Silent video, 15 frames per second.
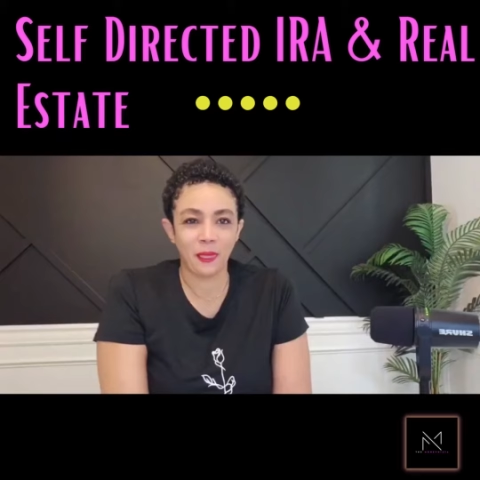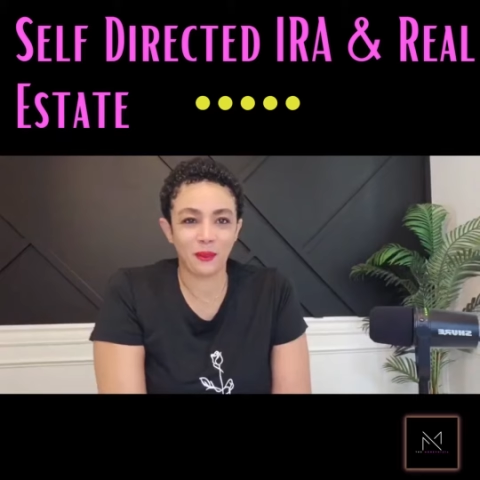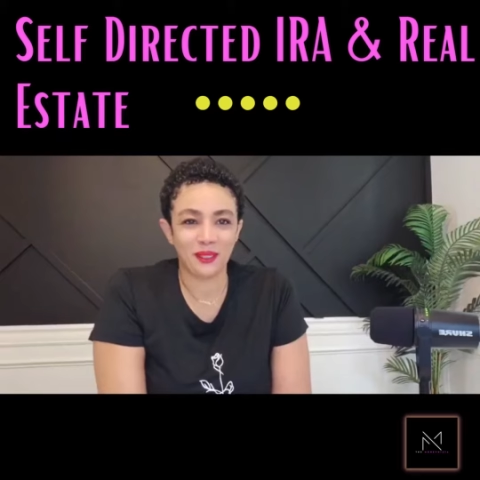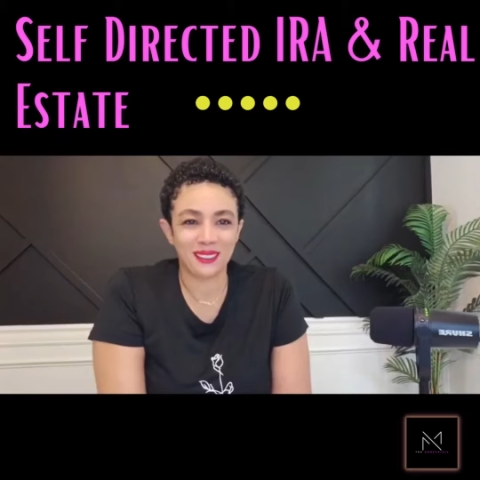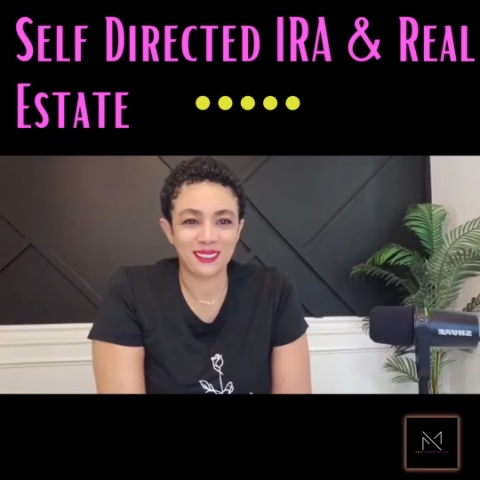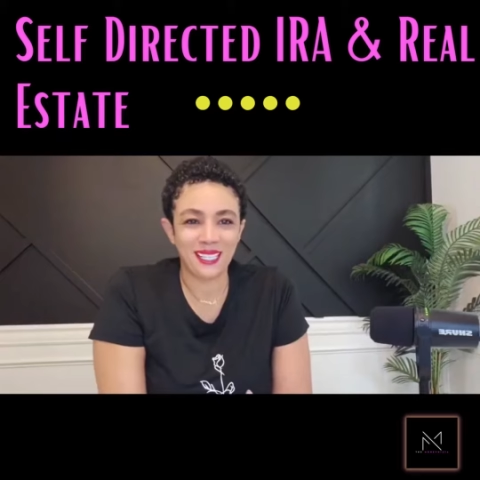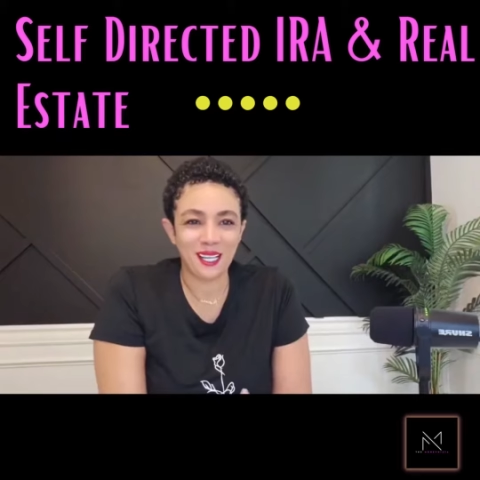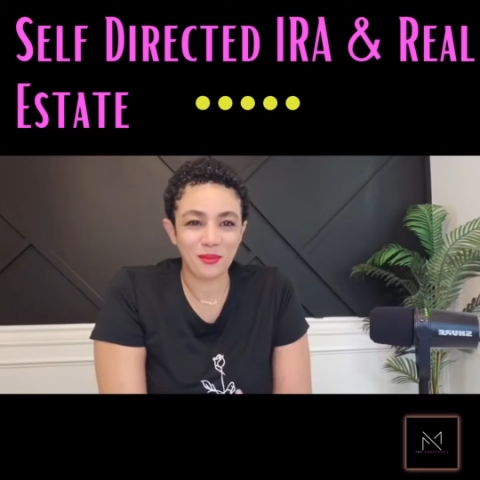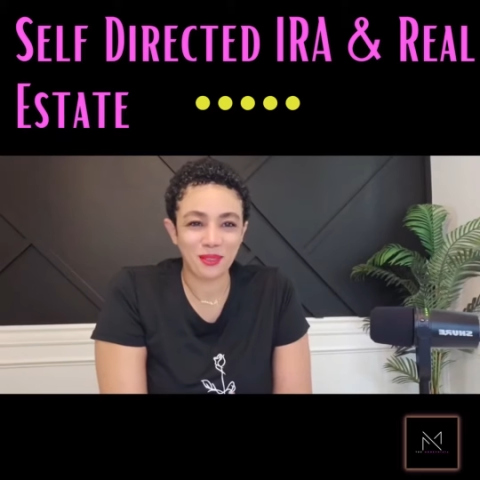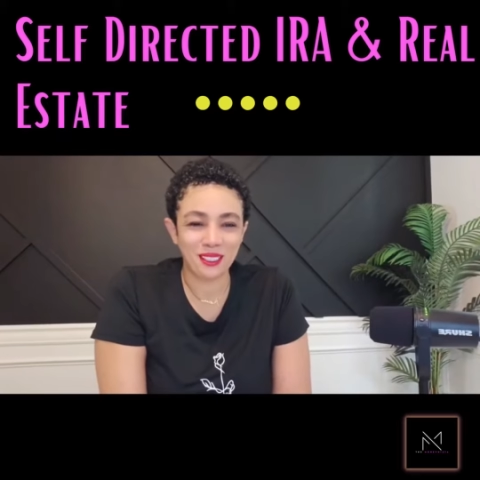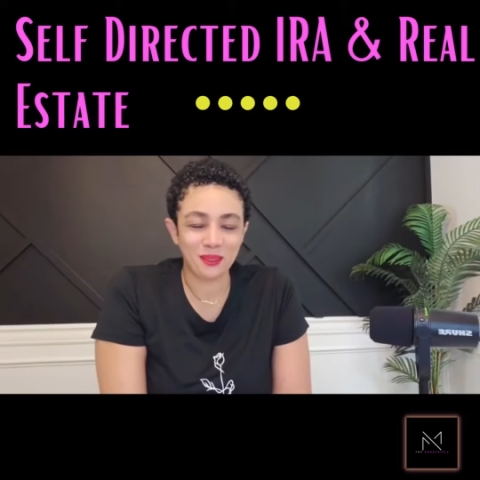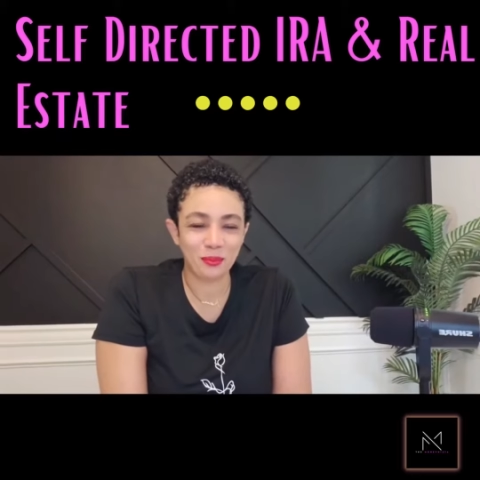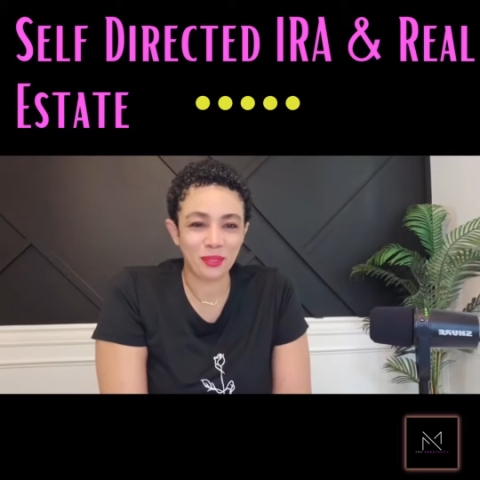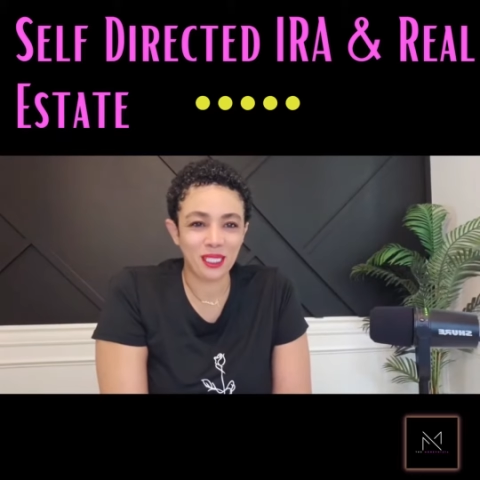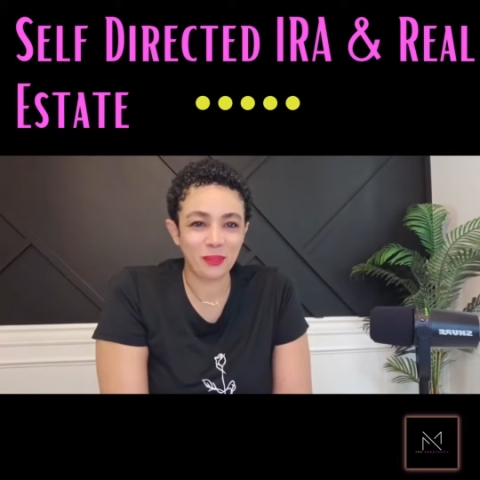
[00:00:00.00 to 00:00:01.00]
What's up,
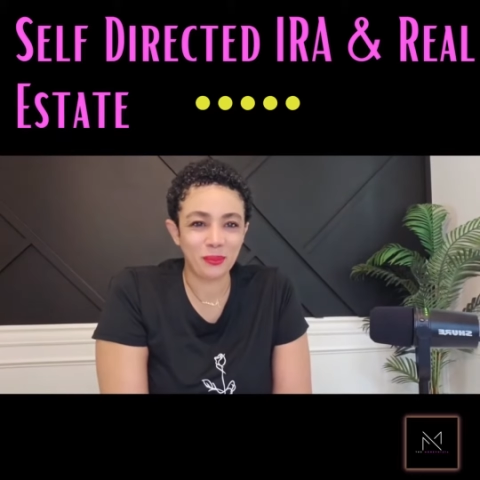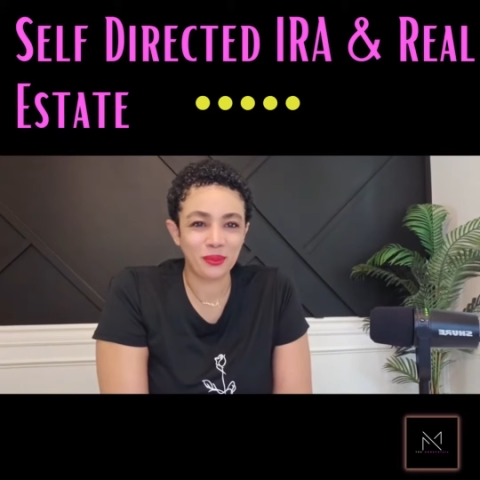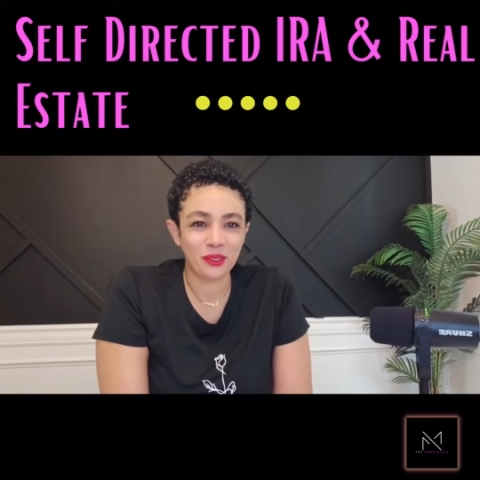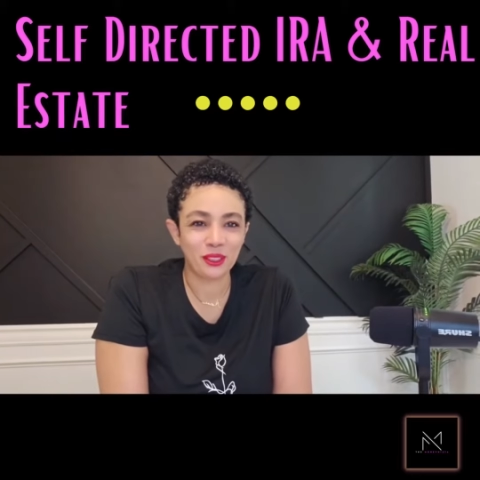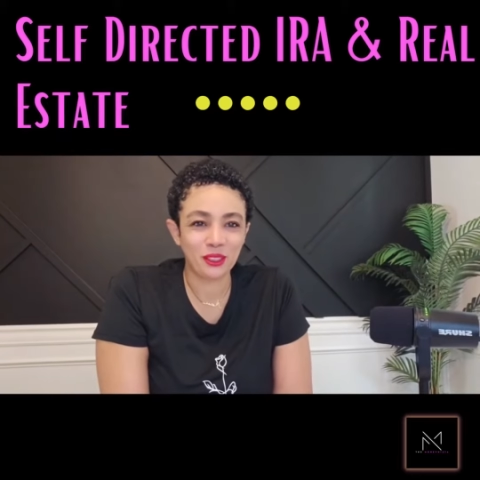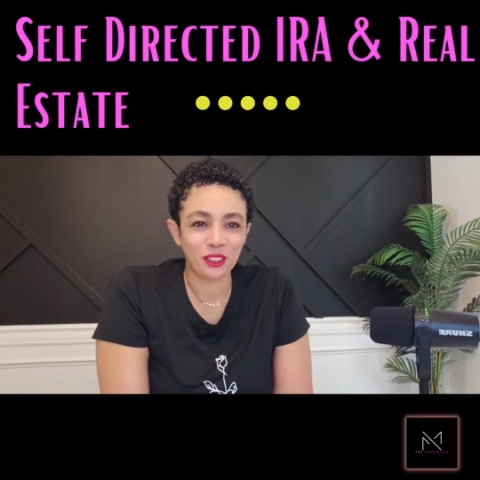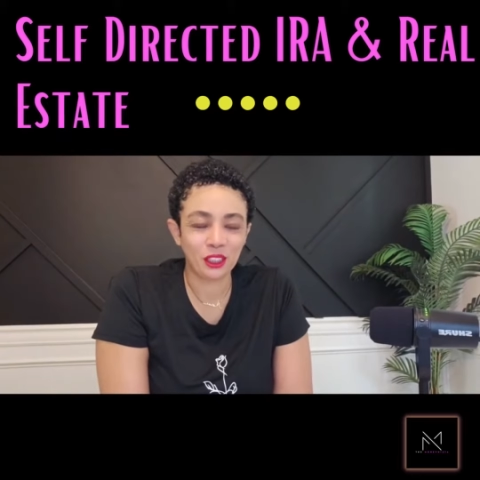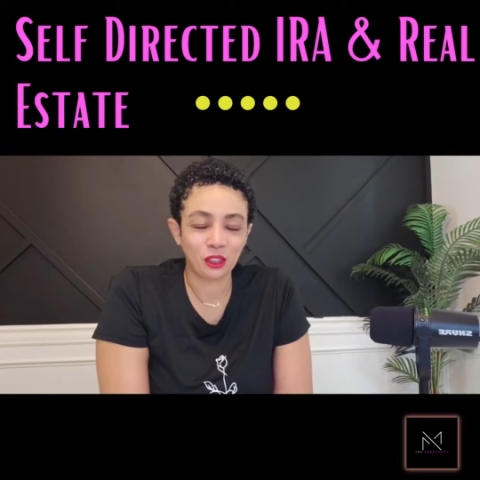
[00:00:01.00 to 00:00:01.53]
good people? Yours